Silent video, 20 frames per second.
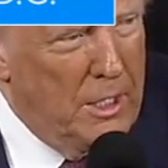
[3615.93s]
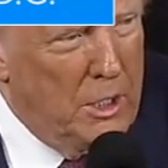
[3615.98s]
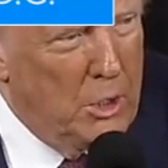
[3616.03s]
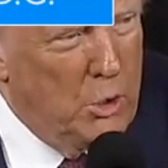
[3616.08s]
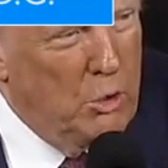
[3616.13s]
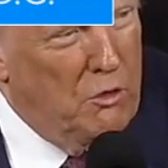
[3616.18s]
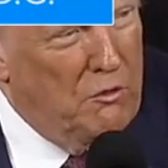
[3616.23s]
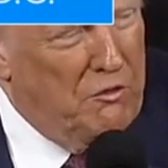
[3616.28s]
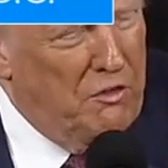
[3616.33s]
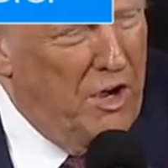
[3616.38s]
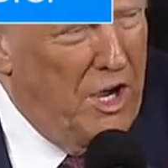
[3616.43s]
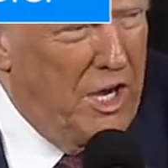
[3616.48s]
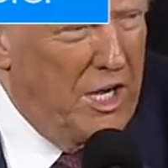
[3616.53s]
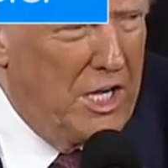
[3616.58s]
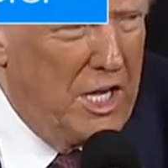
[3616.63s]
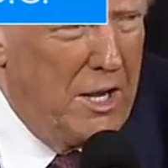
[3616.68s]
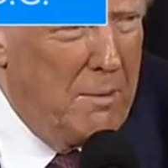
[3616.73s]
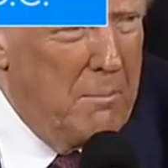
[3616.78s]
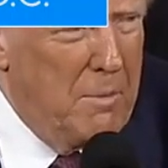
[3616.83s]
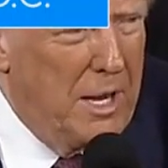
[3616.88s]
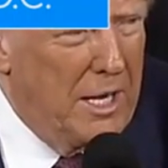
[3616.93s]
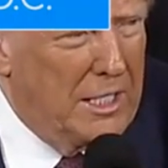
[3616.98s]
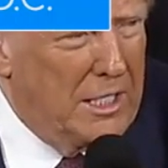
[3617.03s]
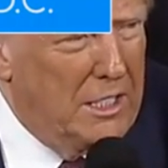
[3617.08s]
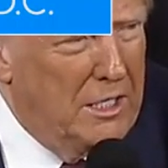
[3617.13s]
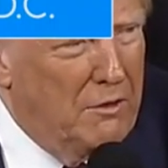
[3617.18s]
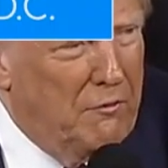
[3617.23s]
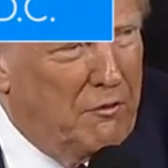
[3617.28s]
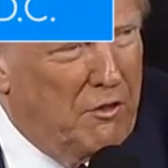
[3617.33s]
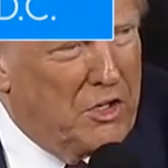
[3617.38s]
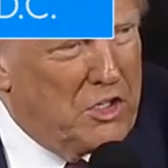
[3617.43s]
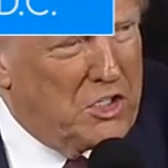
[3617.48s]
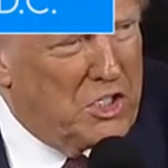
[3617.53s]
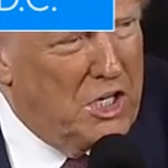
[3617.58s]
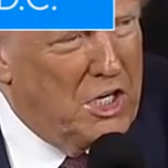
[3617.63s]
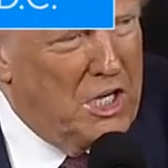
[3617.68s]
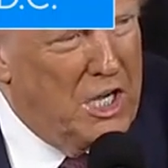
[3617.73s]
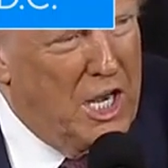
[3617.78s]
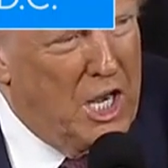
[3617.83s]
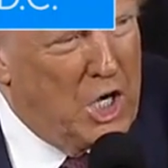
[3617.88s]
you will find a
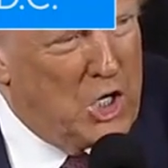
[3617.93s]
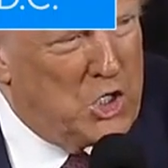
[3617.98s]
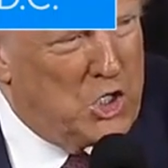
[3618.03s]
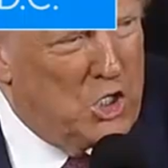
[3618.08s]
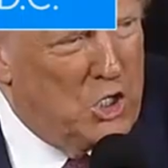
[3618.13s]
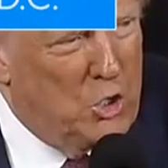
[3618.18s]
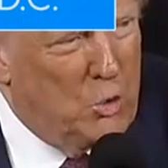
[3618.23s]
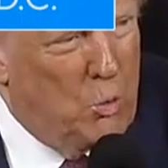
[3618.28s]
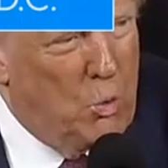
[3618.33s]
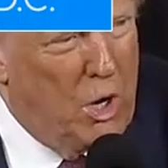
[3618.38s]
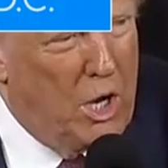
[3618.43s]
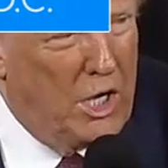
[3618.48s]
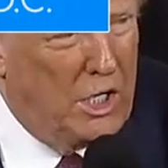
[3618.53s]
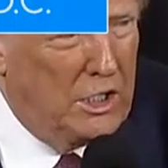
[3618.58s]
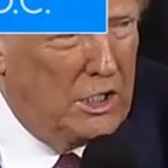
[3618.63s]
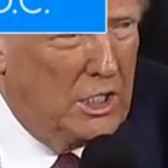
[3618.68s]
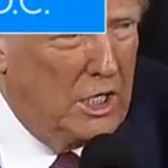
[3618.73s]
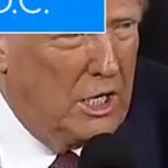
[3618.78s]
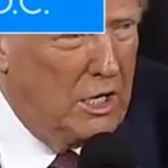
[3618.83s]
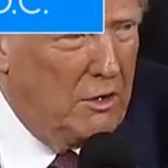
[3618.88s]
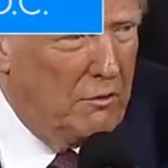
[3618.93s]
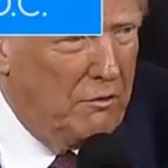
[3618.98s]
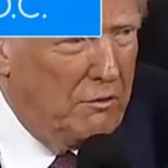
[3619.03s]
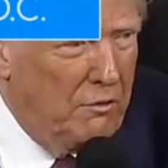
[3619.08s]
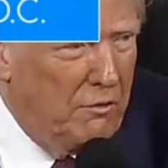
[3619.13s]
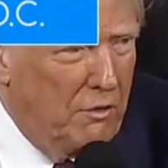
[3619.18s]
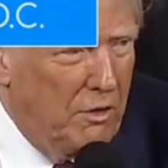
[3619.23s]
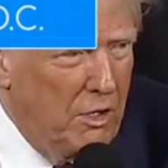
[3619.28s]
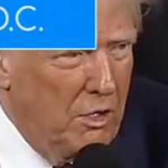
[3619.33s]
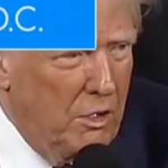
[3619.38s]
magnificent national wildlife